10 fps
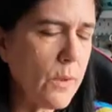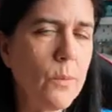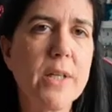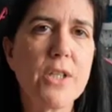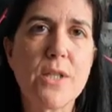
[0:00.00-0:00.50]

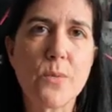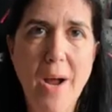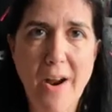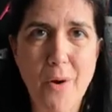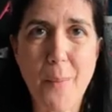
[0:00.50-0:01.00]
which is
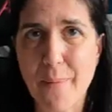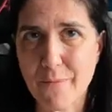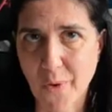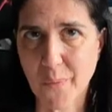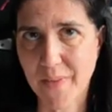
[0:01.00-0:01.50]
where I went
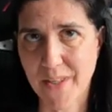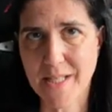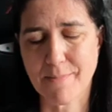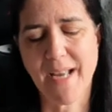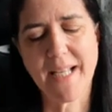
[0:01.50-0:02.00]
wrong with
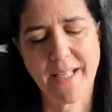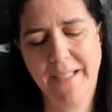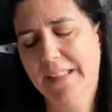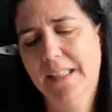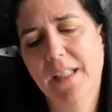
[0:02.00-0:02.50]
this make.
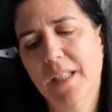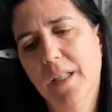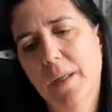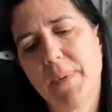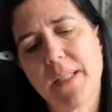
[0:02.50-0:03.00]

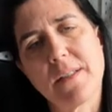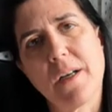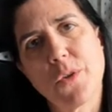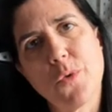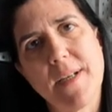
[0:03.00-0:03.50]
But
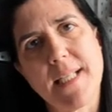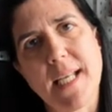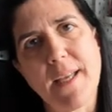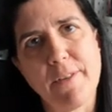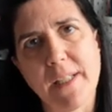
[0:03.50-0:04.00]
I'd already
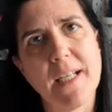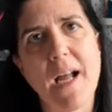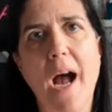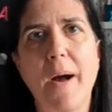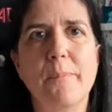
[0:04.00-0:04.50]
given
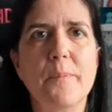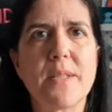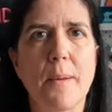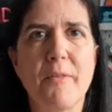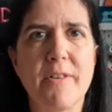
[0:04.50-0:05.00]

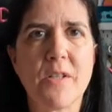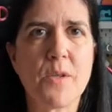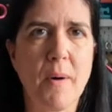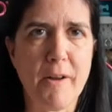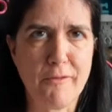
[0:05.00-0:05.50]
some of it
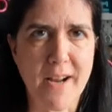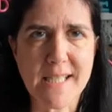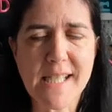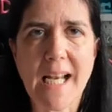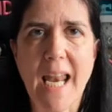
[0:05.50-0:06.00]
to my
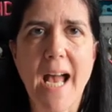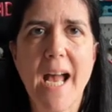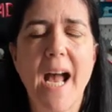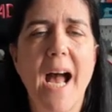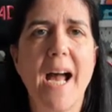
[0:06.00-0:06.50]
friend
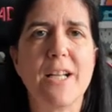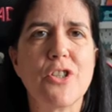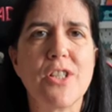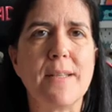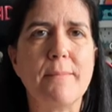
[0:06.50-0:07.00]
Claire, and
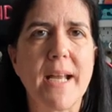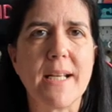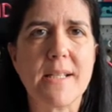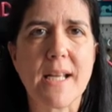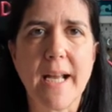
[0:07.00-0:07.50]
she
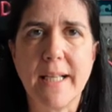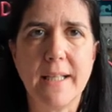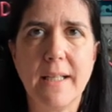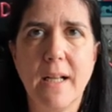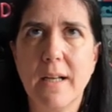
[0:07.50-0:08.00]
made
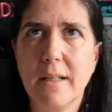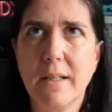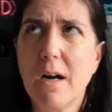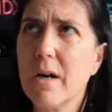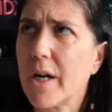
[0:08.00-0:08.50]
a
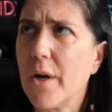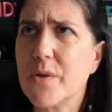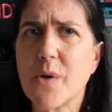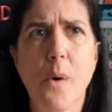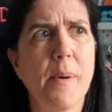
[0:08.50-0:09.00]
Largo
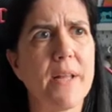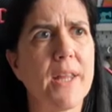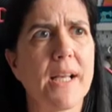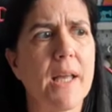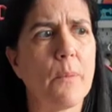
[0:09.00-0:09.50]
top, I
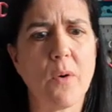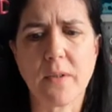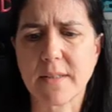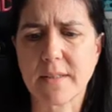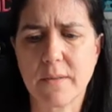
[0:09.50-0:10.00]
think it
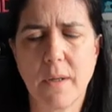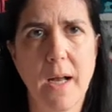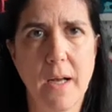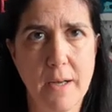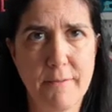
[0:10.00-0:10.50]
was,
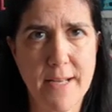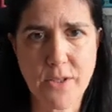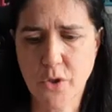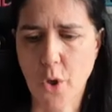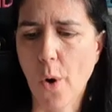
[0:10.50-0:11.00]
a
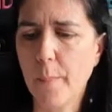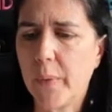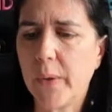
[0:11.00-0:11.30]
vest top.